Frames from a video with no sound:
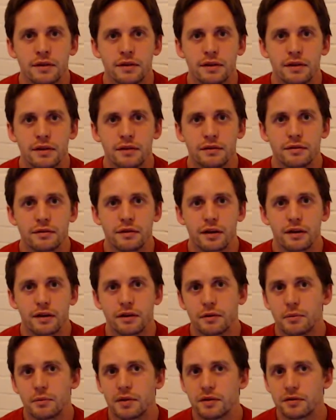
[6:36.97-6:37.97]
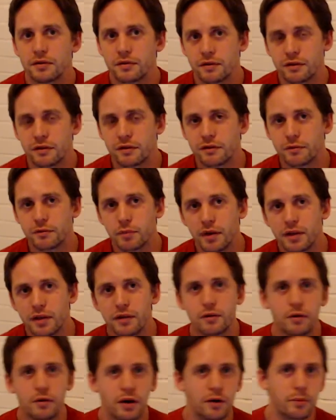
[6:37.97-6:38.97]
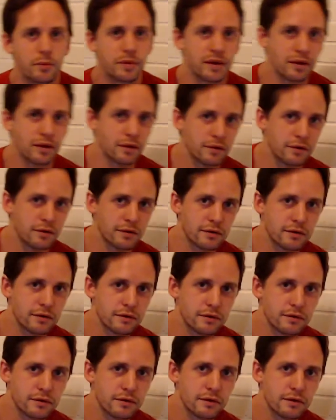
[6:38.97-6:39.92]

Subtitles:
is not going to be served by you helping others.